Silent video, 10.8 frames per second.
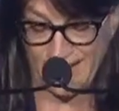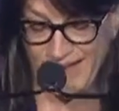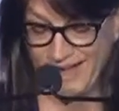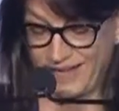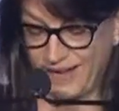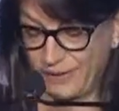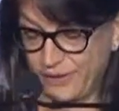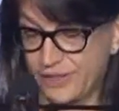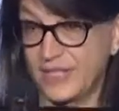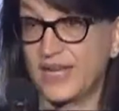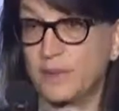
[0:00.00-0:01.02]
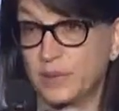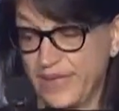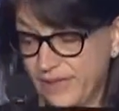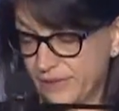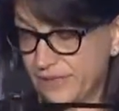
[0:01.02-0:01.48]
And I learned to type
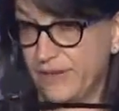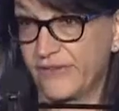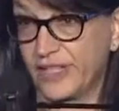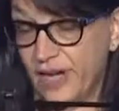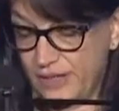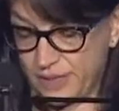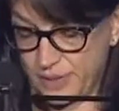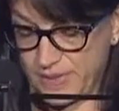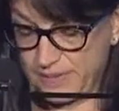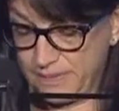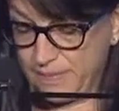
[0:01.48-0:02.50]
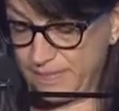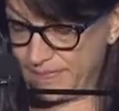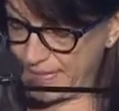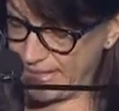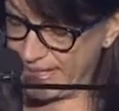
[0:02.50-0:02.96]
letters of acknowledgement,
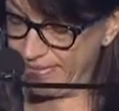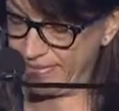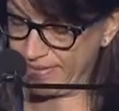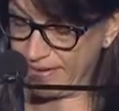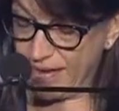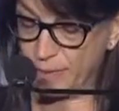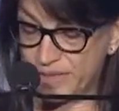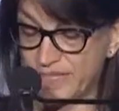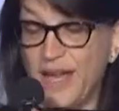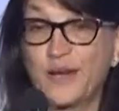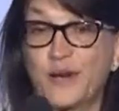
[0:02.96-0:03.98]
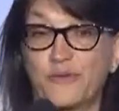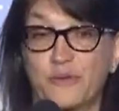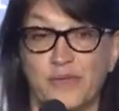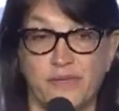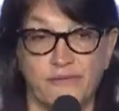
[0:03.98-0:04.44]
and I would sign off
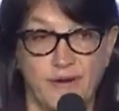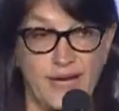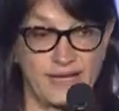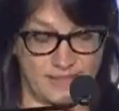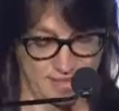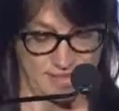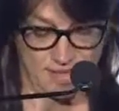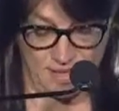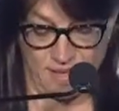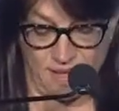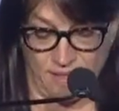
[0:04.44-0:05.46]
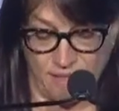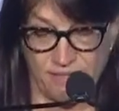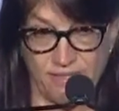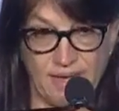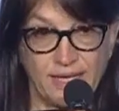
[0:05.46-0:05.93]
with the phrase,
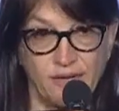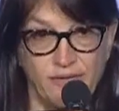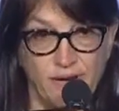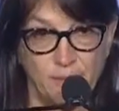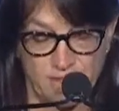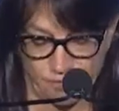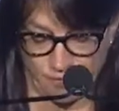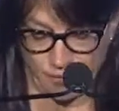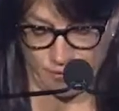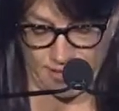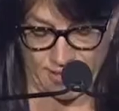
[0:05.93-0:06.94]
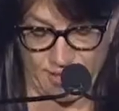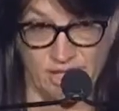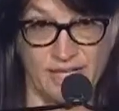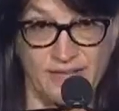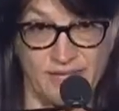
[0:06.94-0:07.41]
"Thank you very much for your
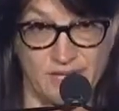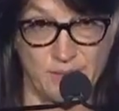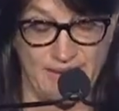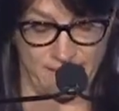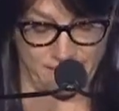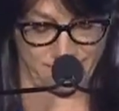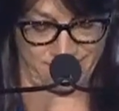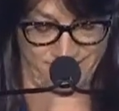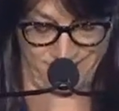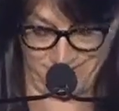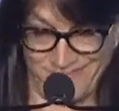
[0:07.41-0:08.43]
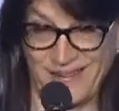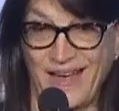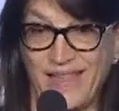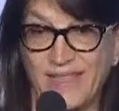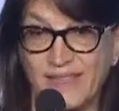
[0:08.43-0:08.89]
attention in this matter."
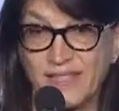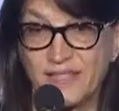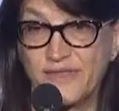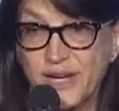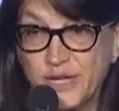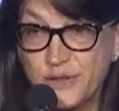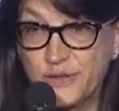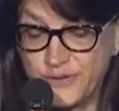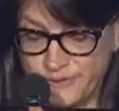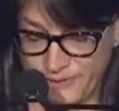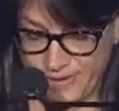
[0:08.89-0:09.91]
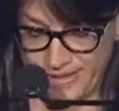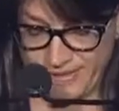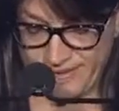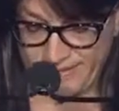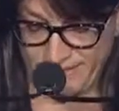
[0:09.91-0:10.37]
I think that's a very useful phrase.
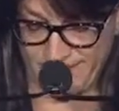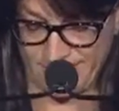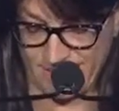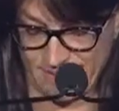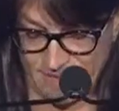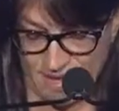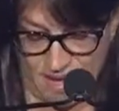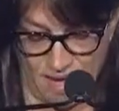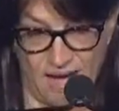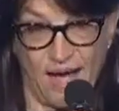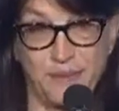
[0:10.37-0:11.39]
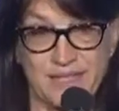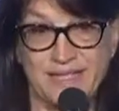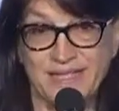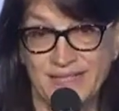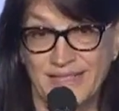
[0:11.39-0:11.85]
Uh, I was a
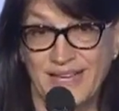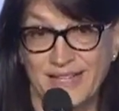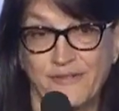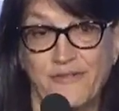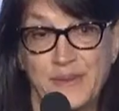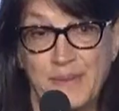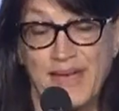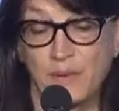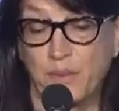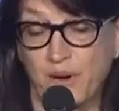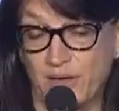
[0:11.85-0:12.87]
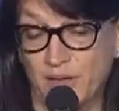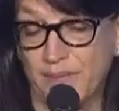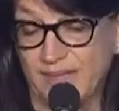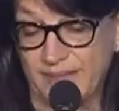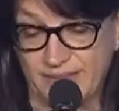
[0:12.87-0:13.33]
little like a female
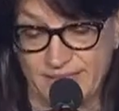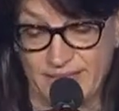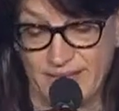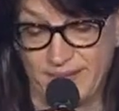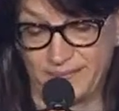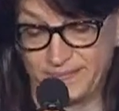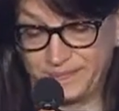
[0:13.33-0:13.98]
Bartleby at the time.